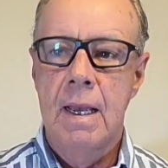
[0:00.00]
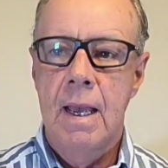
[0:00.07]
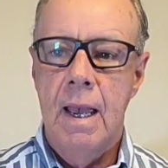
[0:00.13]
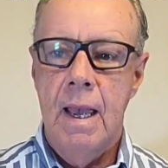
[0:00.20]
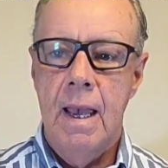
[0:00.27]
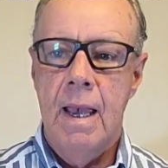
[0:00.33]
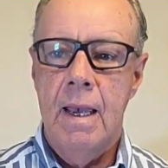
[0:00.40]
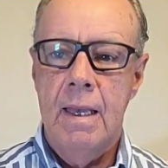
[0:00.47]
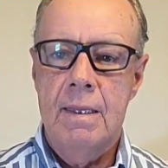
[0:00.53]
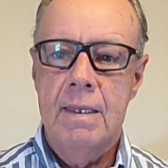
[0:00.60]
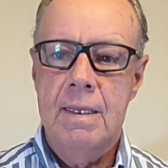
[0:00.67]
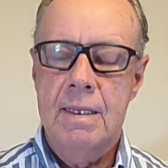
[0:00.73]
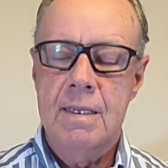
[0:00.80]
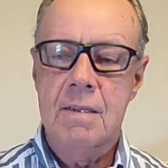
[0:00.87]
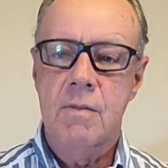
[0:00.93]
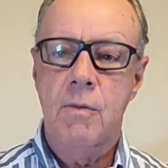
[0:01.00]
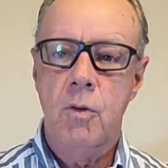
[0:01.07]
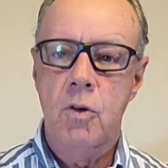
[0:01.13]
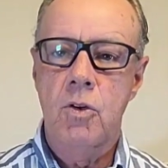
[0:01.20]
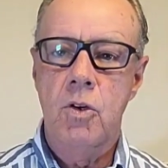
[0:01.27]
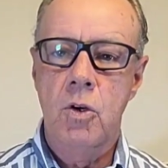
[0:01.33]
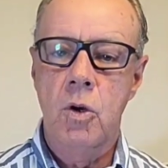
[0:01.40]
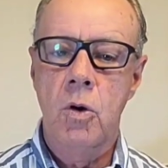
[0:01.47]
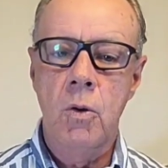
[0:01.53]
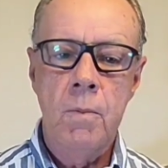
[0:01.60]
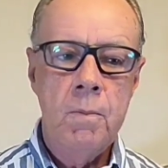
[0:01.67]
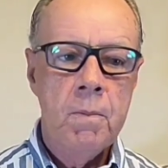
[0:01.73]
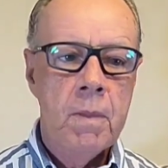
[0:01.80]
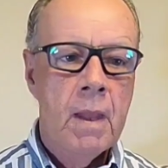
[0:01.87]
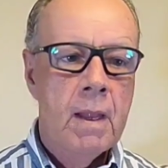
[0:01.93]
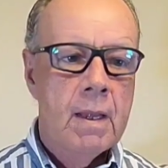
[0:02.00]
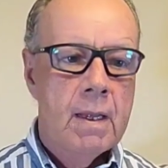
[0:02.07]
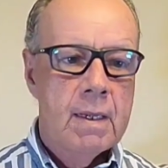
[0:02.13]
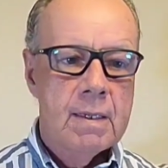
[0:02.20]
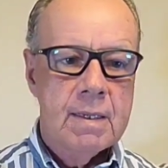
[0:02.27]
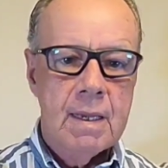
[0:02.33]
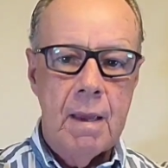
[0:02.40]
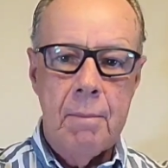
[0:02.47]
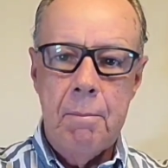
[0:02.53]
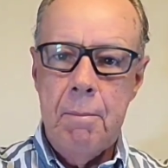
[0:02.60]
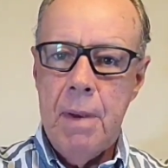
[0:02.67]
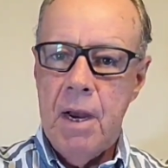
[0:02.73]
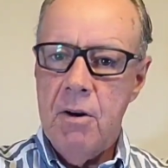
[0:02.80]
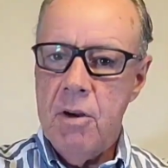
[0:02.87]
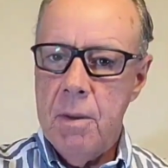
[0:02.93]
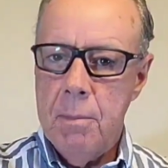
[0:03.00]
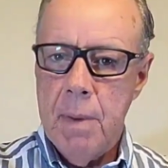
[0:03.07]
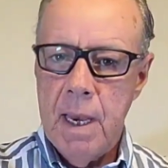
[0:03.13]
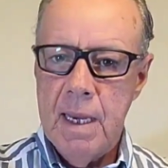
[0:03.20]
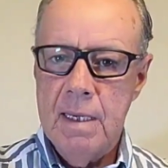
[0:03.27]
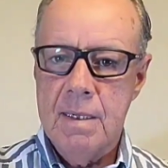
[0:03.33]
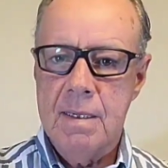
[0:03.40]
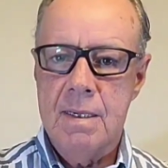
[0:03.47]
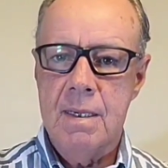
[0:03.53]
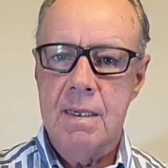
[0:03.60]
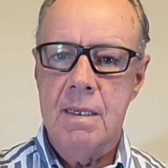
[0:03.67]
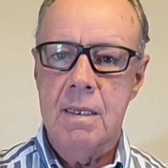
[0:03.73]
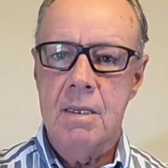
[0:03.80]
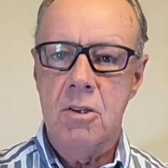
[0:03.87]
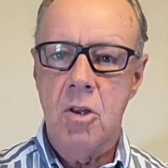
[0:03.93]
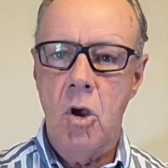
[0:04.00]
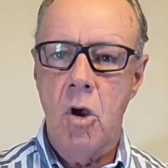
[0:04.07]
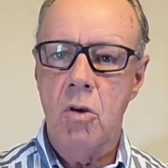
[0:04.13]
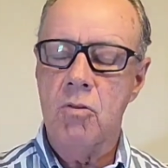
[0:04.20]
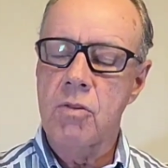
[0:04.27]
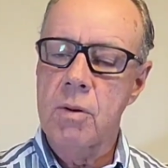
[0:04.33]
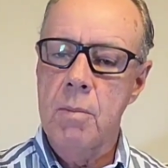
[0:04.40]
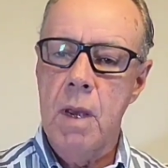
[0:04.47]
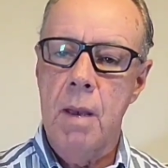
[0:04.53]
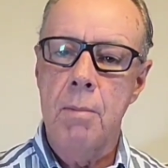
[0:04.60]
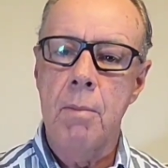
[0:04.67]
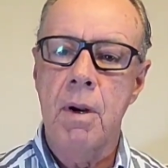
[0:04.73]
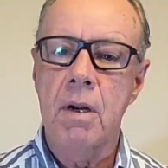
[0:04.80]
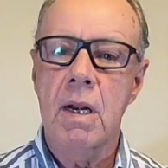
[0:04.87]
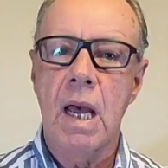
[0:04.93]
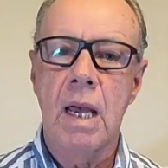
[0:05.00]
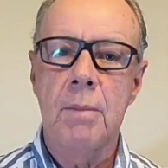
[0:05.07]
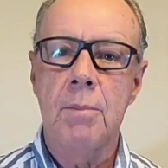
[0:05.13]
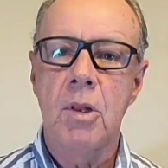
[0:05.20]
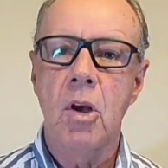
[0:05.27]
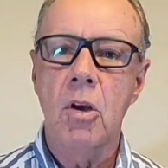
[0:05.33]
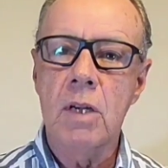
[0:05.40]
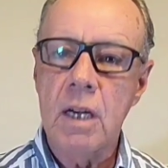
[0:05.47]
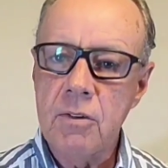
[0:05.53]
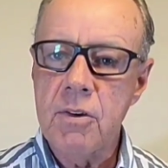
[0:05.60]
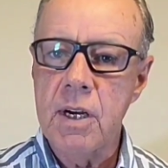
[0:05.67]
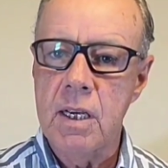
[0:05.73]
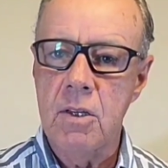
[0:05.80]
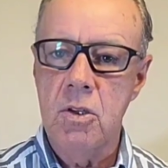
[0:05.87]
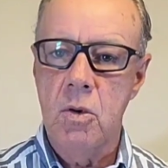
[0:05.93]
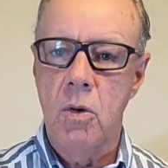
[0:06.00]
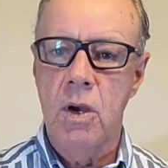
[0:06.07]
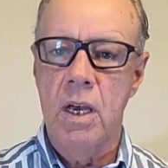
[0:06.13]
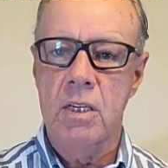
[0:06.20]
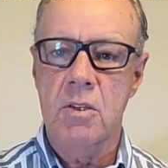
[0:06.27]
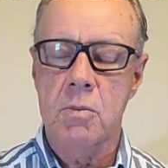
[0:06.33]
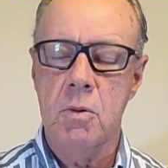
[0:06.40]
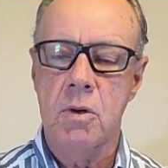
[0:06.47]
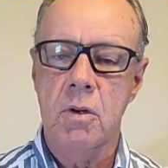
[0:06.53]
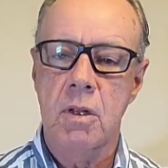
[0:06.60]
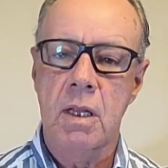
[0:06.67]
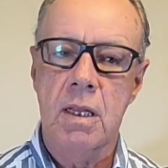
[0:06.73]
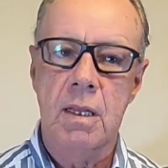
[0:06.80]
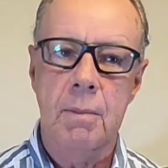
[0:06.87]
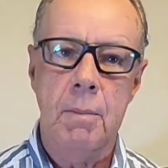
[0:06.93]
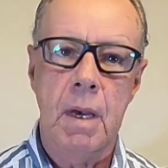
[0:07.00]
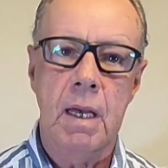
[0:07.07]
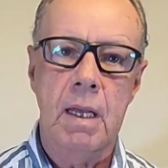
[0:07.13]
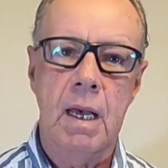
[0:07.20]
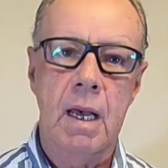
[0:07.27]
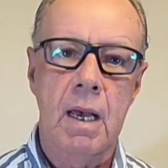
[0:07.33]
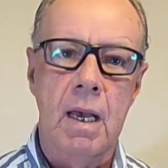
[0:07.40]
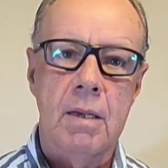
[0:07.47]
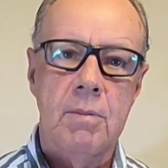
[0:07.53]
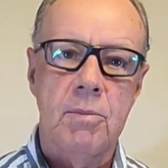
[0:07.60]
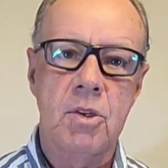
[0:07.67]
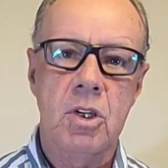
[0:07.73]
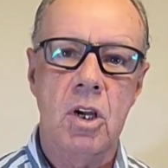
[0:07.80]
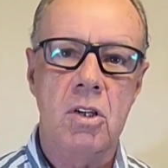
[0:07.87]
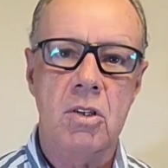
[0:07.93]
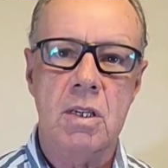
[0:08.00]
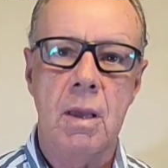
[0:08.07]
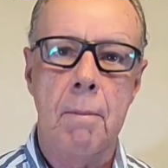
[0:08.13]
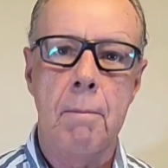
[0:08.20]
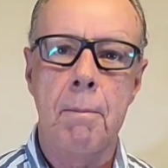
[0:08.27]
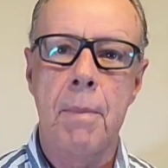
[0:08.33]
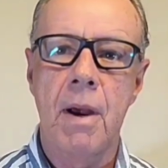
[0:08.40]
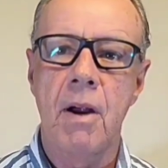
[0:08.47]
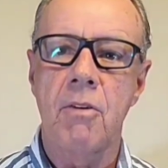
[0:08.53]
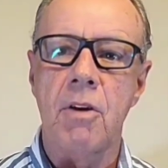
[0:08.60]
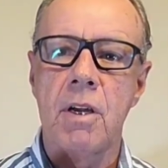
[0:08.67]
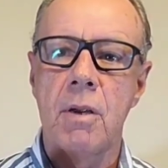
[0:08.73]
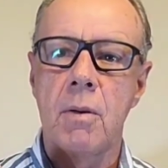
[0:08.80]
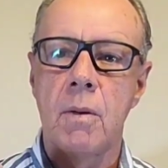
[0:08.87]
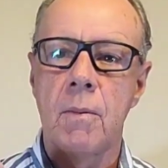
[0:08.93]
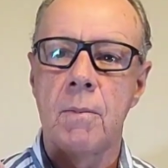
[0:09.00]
this is for you. It's a very basic talk. Remember, I'm not a radio expert, but I'm just a very